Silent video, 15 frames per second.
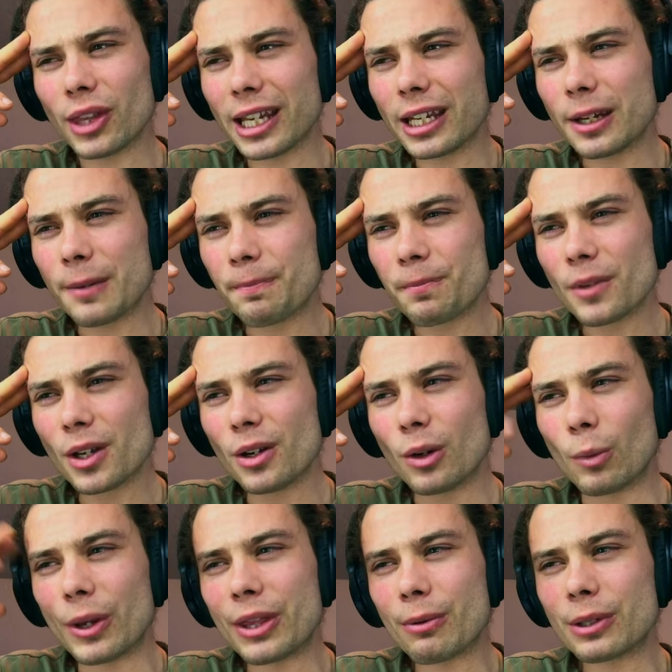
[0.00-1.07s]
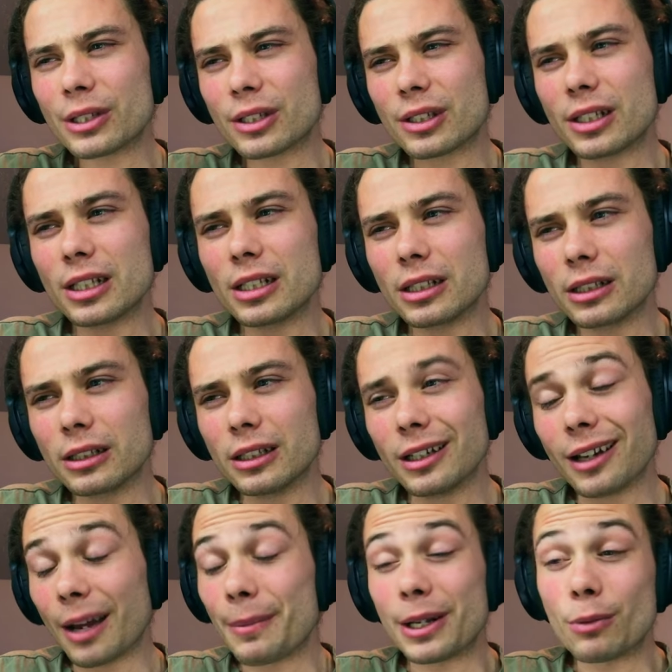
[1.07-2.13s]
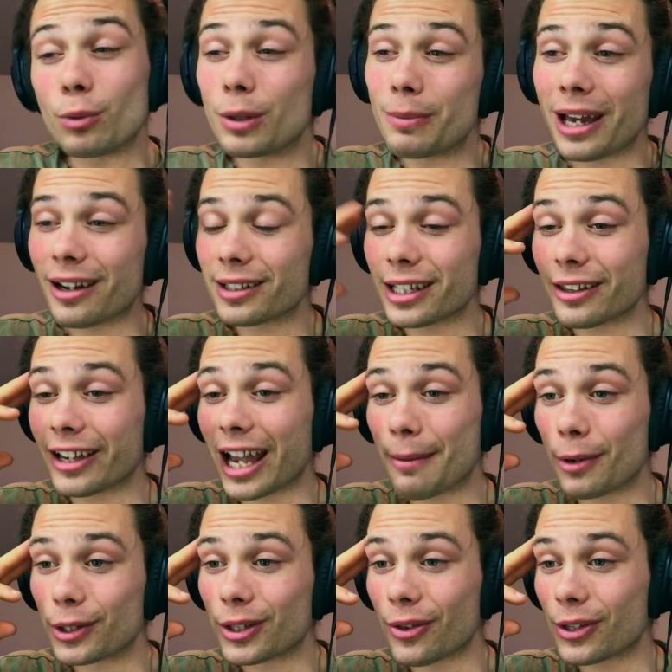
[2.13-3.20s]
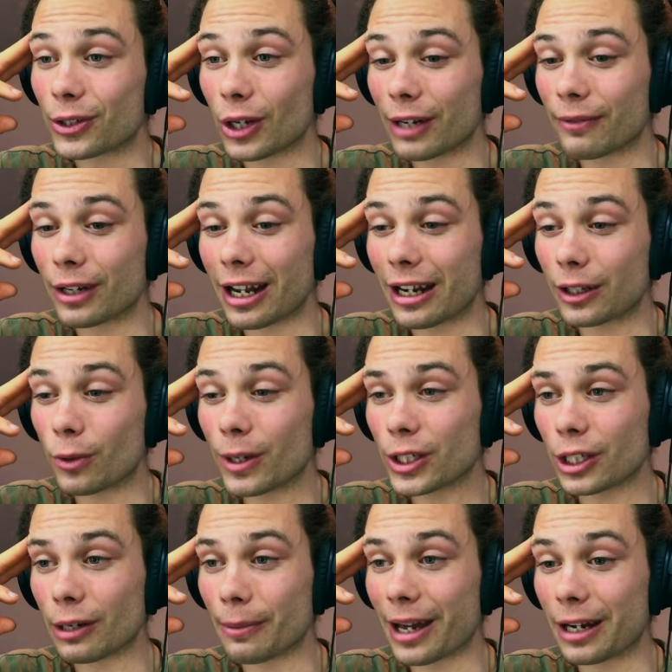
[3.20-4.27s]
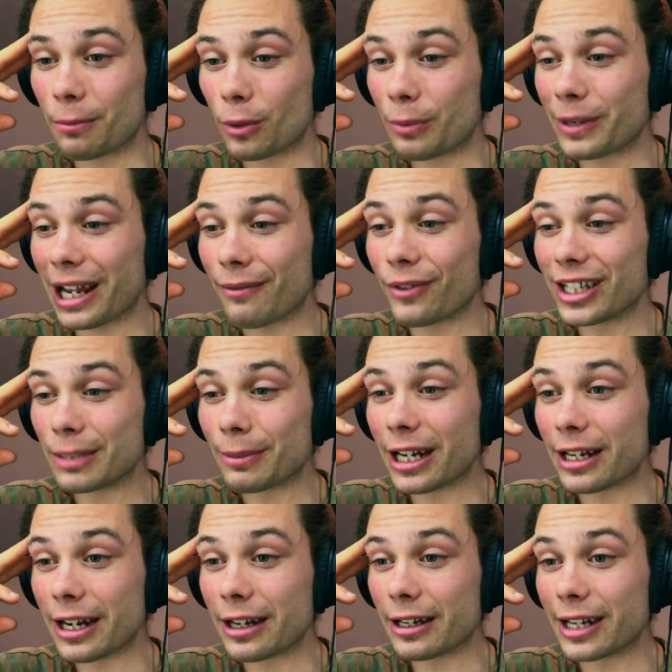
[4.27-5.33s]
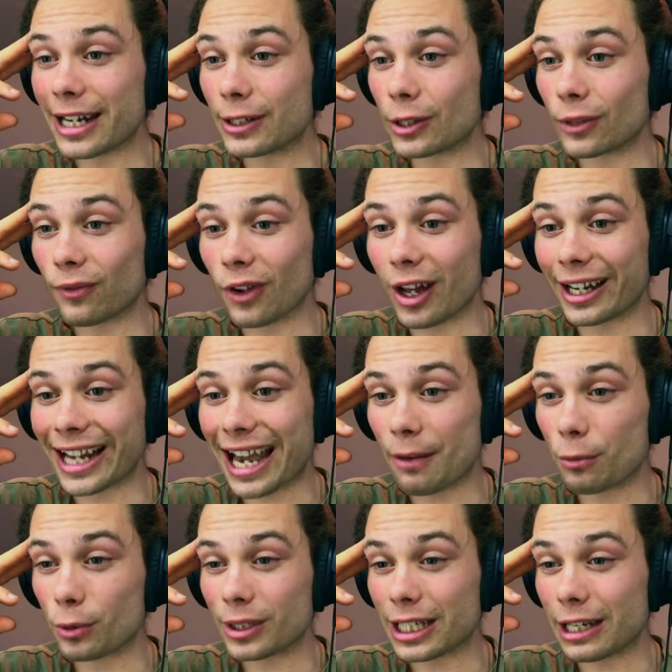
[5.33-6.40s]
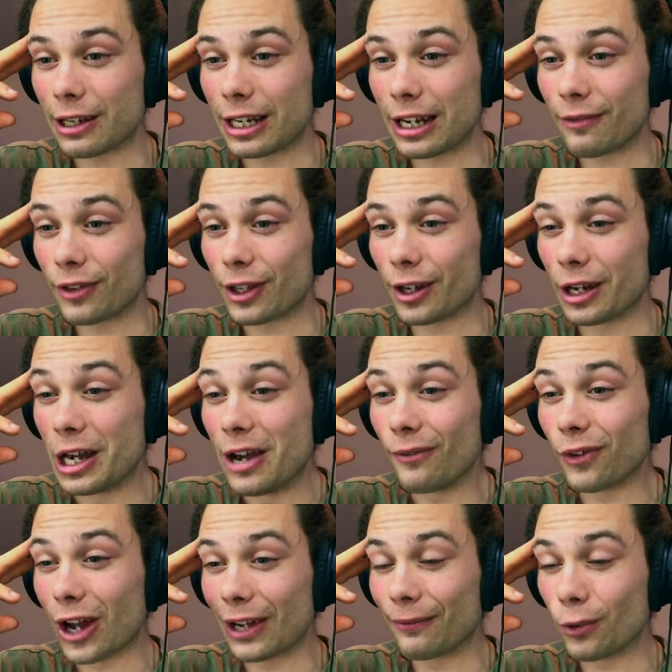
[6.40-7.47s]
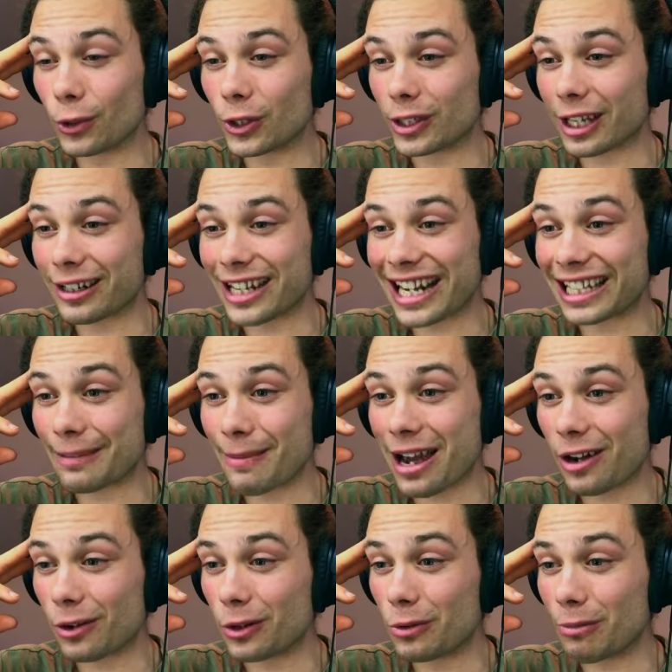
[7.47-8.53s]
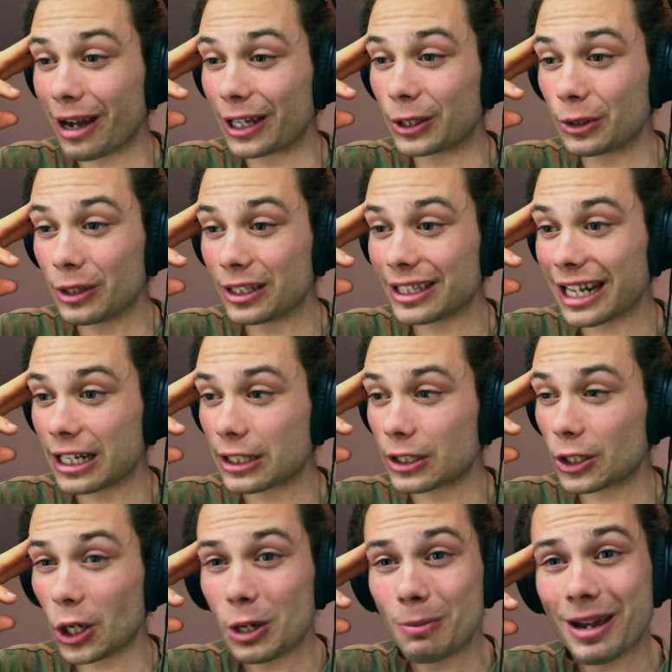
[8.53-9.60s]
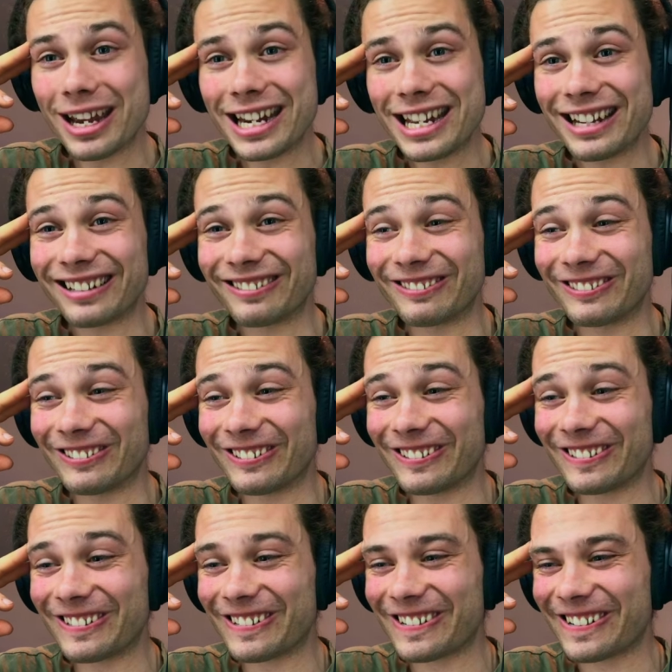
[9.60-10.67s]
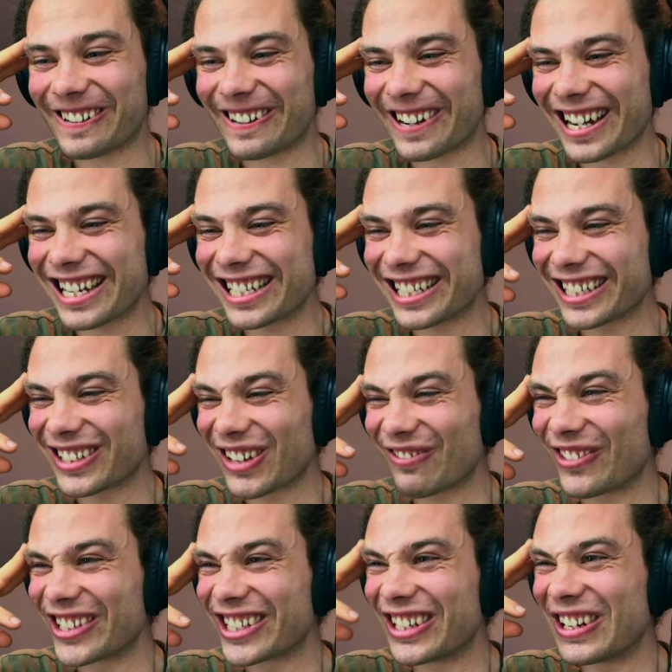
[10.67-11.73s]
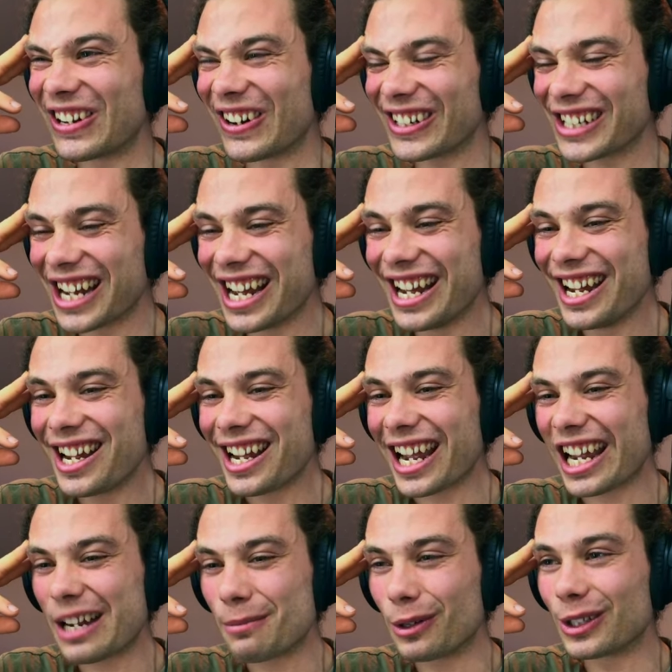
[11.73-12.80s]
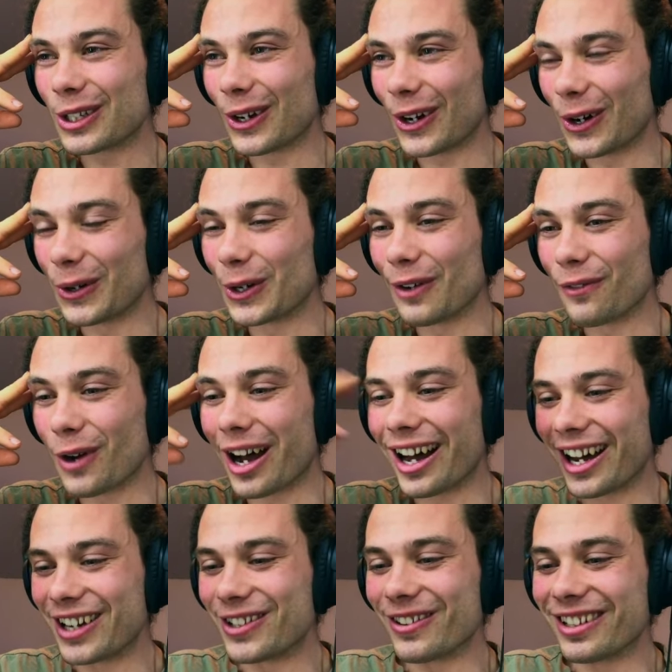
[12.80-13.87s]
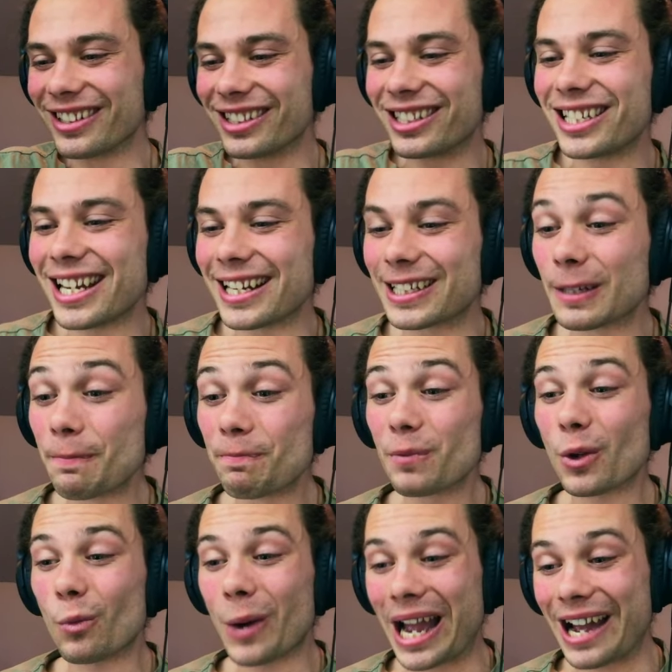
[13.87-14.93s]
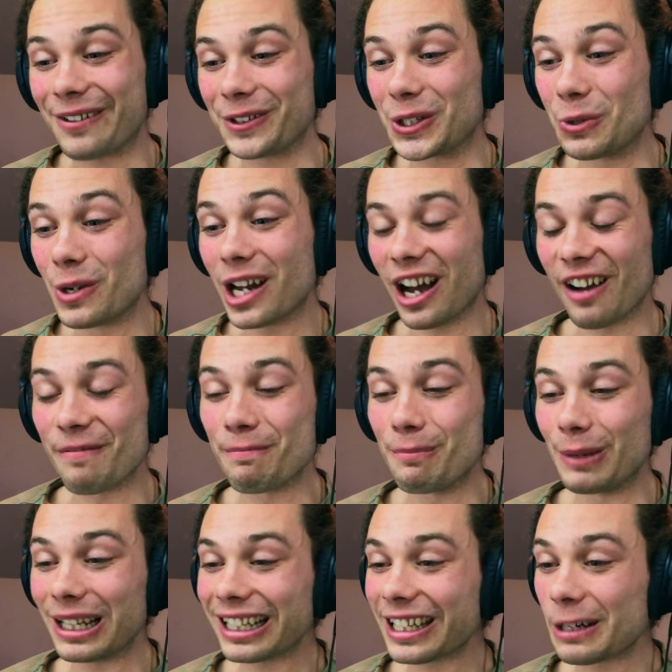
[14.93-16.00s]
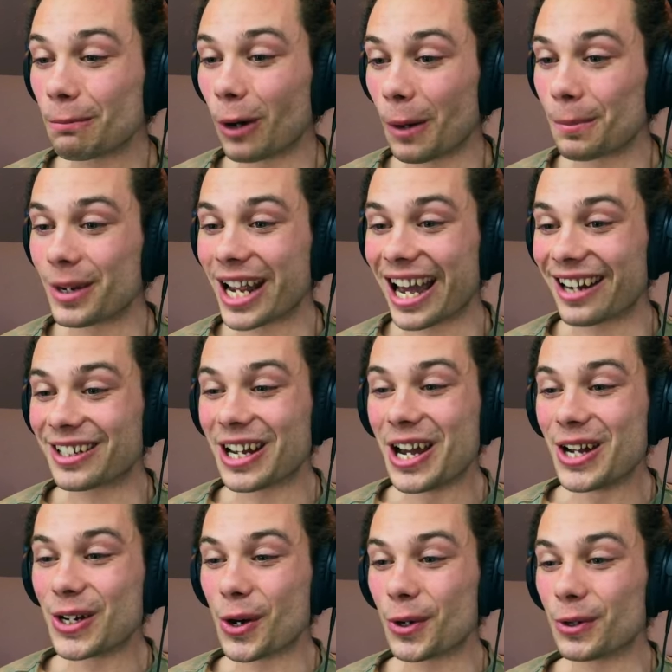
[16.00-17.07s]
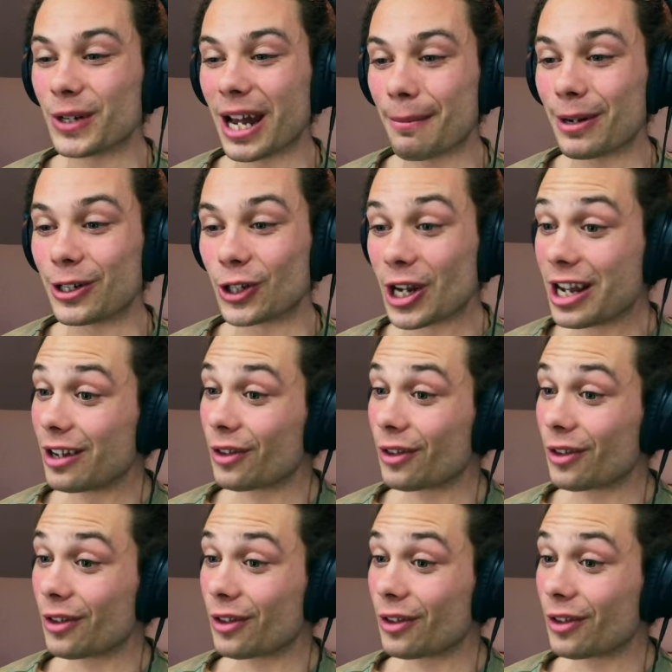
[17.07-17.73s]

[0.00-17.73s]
think when there are still, I mean, it wouldn't be able to see the camo, so there's not even a question about it. When we have this many DDTs just flying out, we'll see if the Flying Fortress can take them out. Oh my goodness, that is so many. Oh, I just was not able to hold off 106. Wow, 2.5 million pop count, total damage